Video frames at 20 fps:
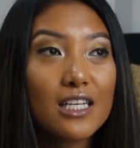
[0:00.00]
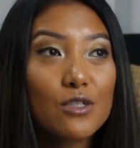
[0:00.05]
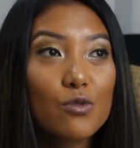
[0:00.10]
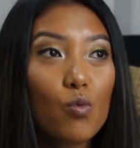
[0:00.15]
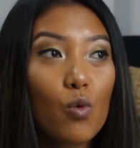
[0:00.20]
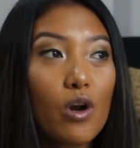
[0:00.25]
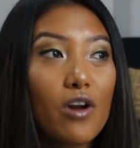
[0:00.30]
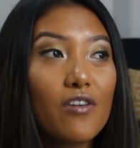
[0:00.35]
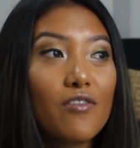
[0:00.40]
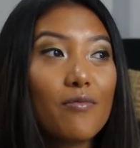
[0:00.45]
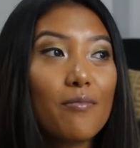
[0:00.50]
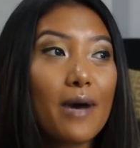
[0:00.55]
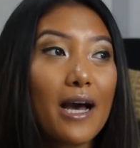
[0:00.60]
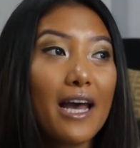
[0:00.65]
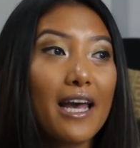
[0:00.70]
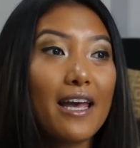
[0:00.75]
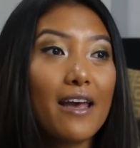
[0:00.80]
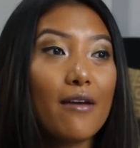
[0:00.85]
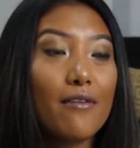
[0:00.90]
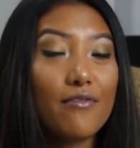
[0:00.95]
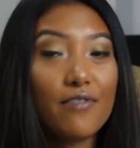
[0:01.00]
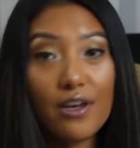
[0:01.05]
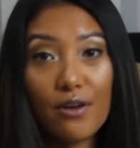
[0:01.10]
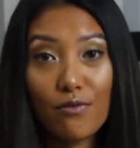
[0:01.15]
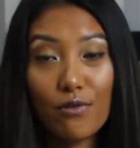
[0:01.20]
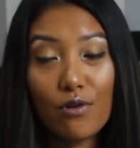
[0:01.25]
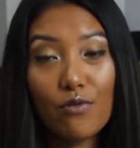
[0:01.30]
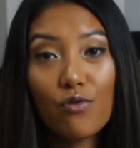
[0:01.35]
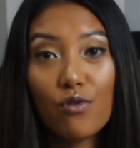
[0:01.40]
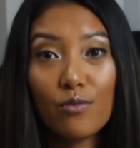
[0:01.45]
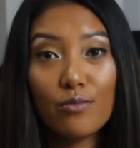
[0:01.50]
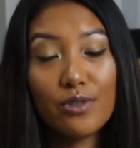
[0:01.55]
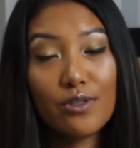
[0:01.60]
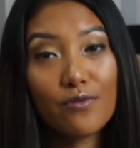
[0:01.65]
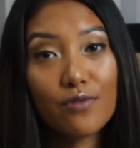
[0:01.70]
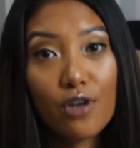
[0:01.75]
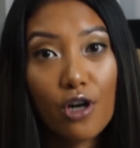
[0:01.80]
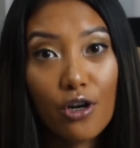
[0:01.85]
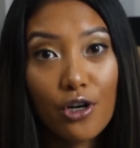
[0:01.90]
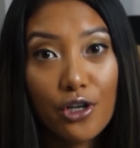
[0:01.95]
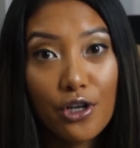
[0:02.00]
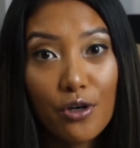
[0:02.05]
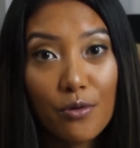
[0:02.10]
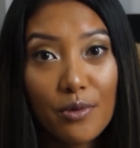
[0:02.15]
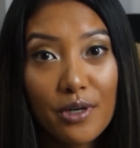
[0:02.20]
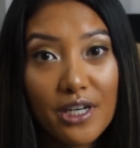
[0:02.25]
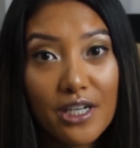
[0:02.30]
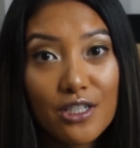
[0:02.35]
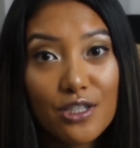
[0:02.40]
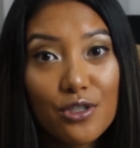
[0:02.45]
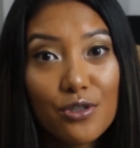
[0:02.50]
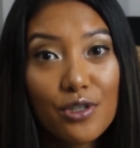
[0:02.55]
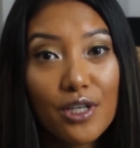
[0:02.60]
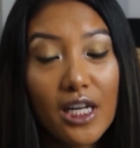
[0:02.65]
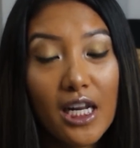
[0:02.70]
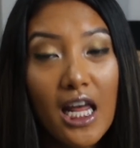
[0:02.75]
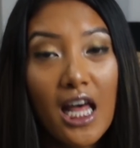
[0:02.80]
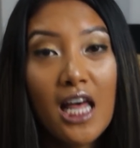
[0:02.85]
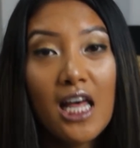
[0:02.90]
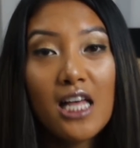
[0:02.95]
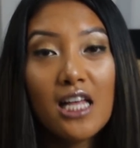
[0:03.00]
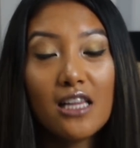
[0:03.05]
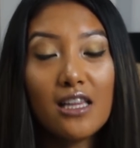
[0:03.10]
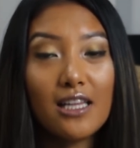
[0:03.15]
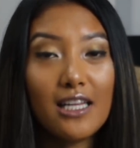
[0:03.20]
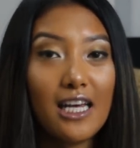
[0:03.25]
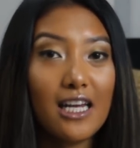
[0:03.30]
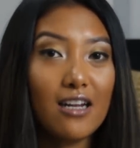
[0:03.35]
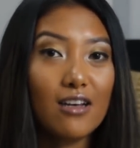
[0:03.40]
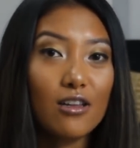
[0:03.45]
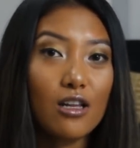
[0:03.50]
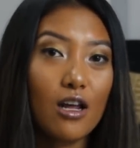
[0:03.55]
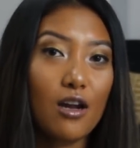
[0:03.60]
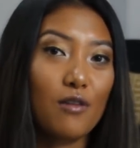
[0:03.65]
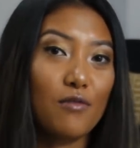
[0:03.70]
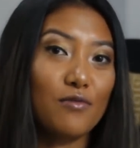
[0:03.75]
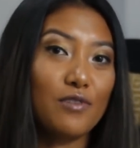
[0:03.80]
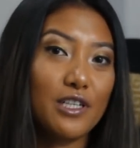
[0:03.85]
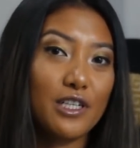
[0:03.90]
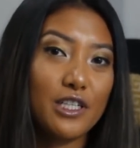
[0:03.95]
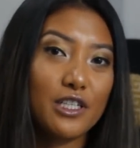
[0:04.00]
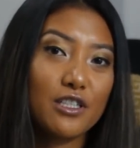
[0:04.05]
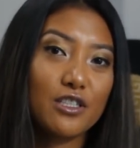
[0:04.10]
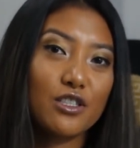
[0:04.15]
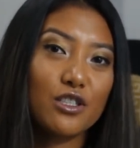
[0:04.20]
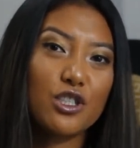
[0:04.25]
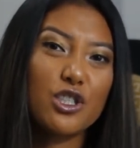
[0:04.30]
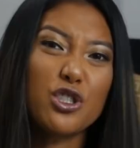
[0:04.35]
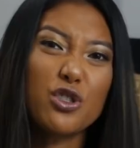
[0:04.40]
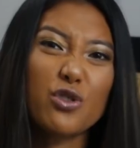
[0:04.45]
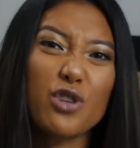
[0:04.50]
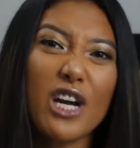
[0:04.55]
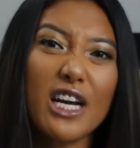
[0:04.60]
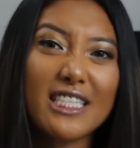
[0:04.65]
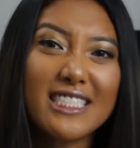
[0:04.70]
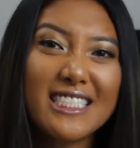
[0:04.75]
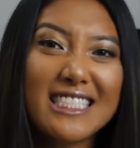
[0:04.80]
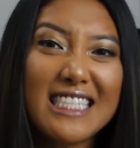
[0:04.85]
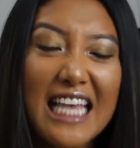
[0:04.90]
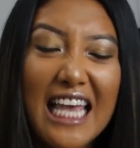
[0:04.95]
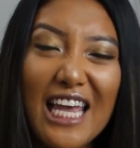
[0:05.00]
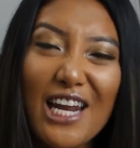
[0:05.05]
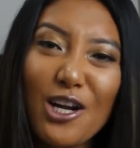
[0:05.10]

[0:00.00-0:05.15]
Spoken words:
is one of my favorite forms of cardio because you can let a lot of stress and